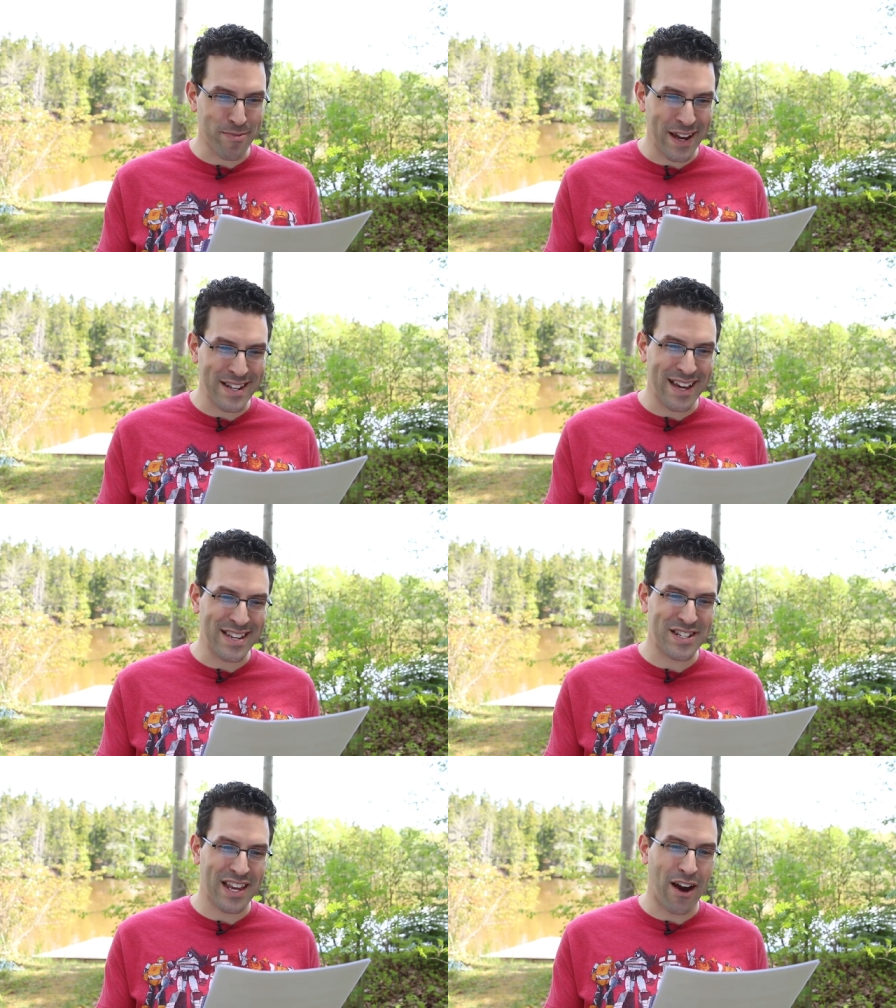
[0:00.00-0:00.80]
play
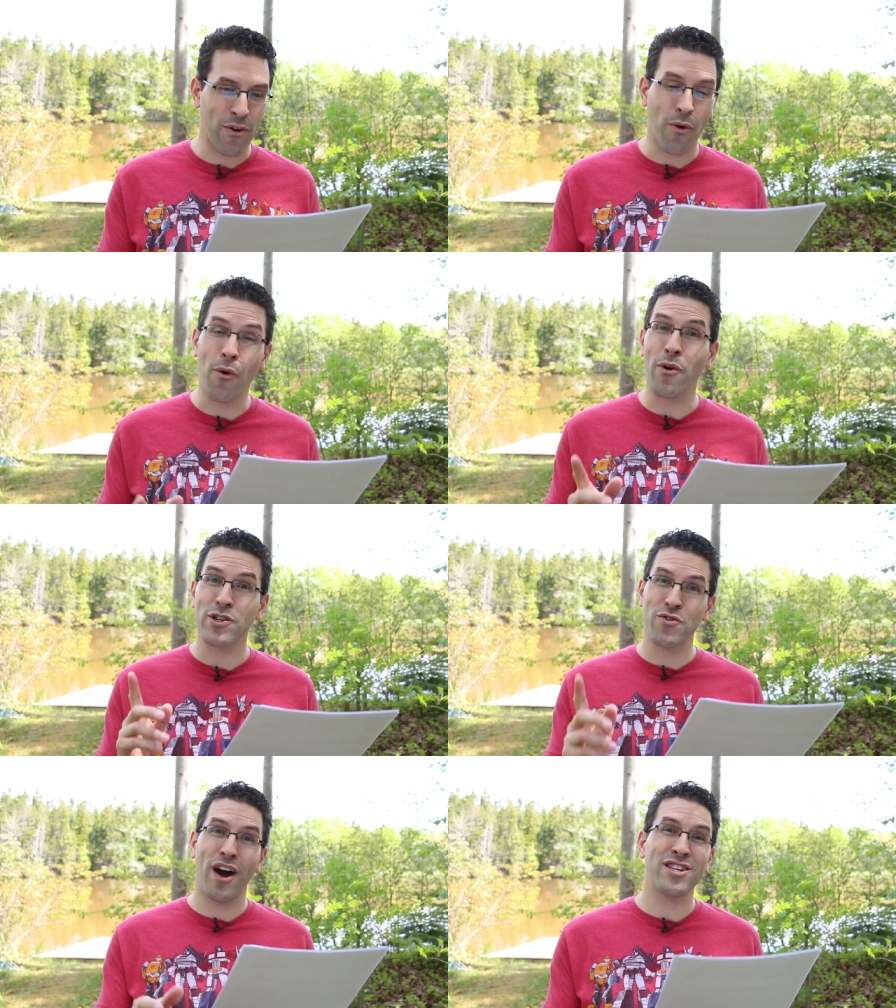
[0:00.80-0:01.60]
dice tower or
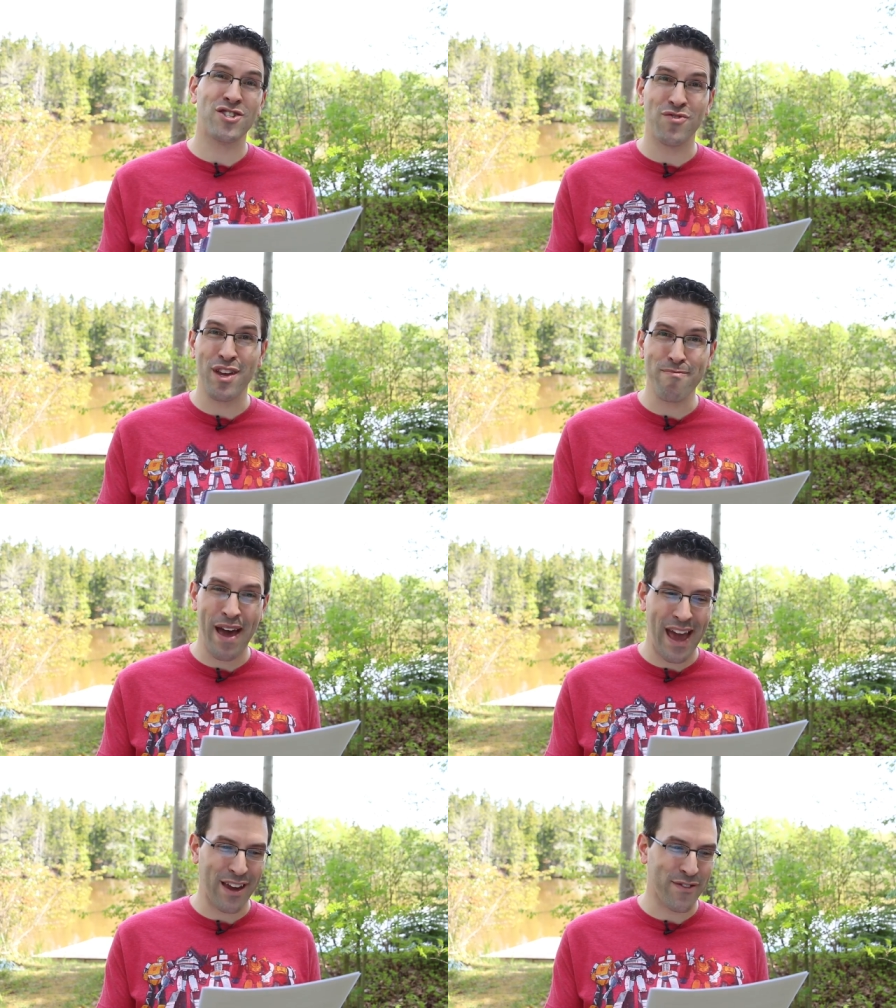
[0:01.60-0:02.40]
drawstring
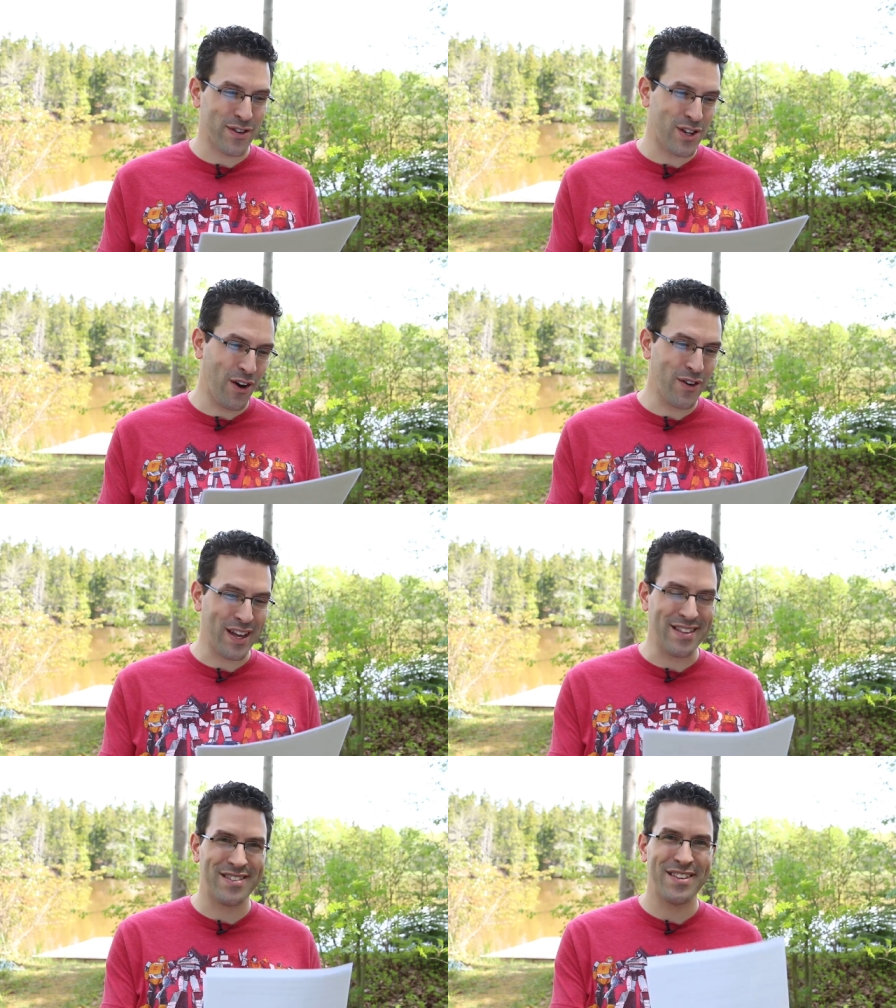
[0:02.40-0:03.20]
bag for
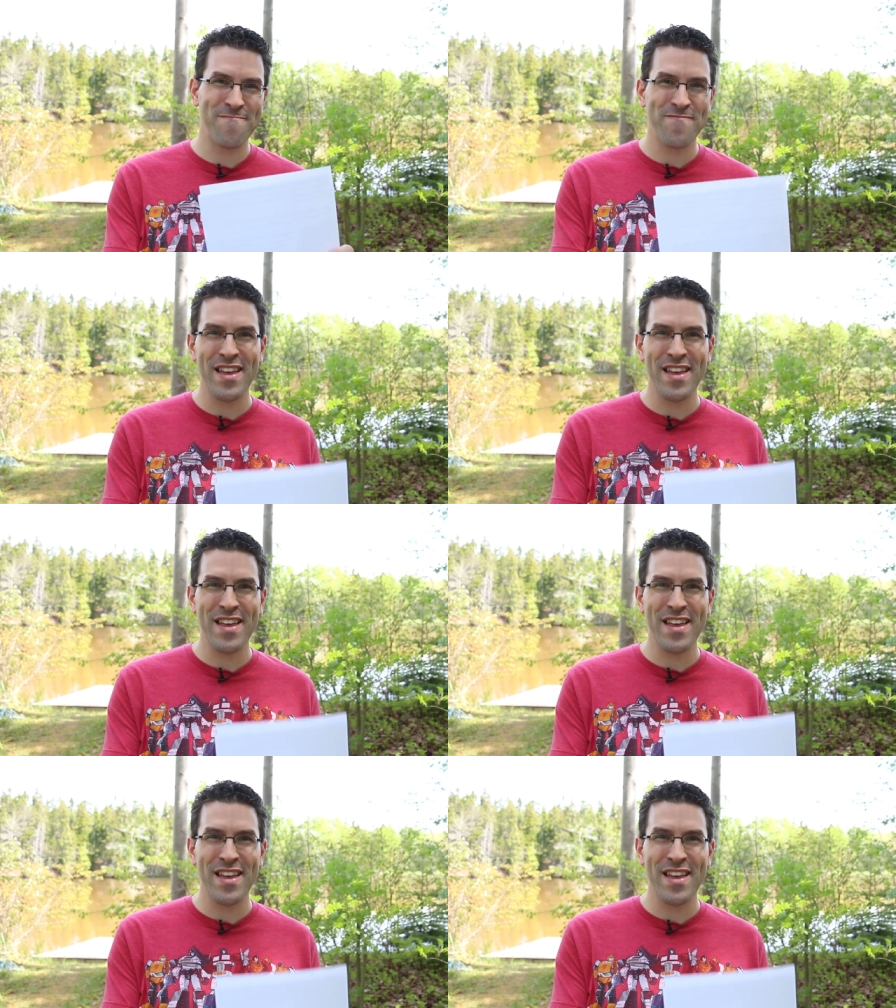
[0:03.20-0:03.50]
tokens.